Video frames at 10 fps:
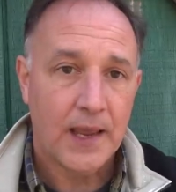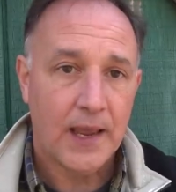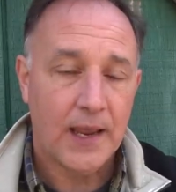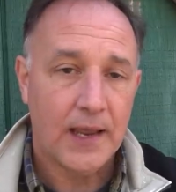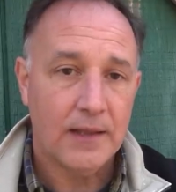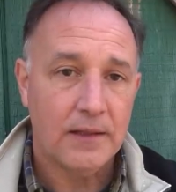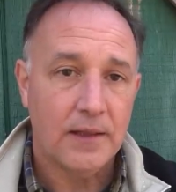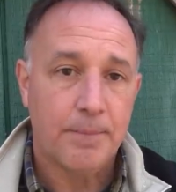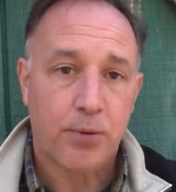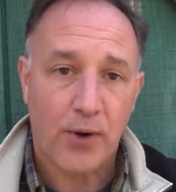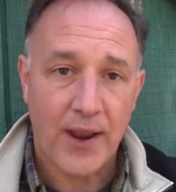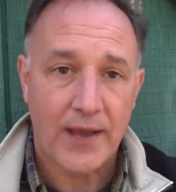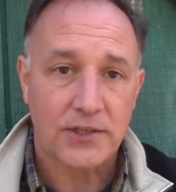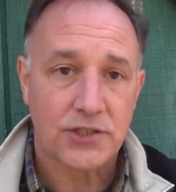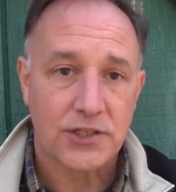and the
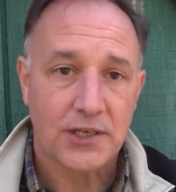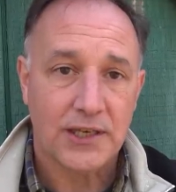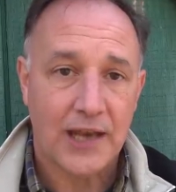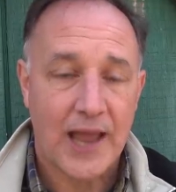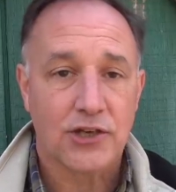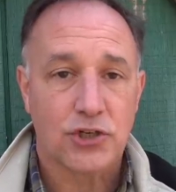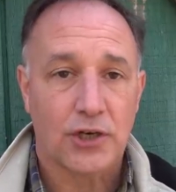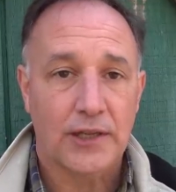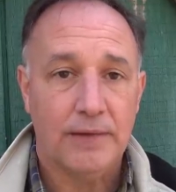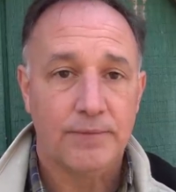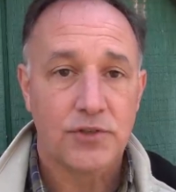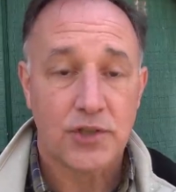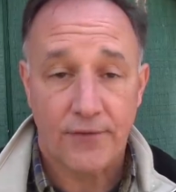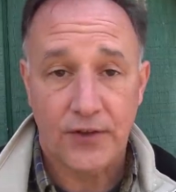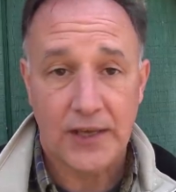press can actually
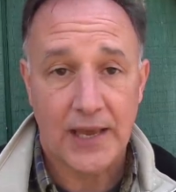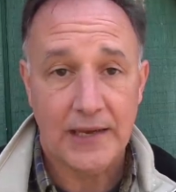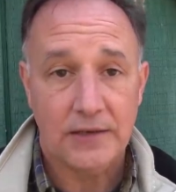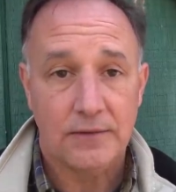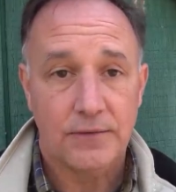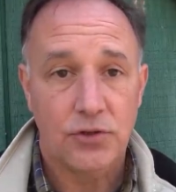suffocate.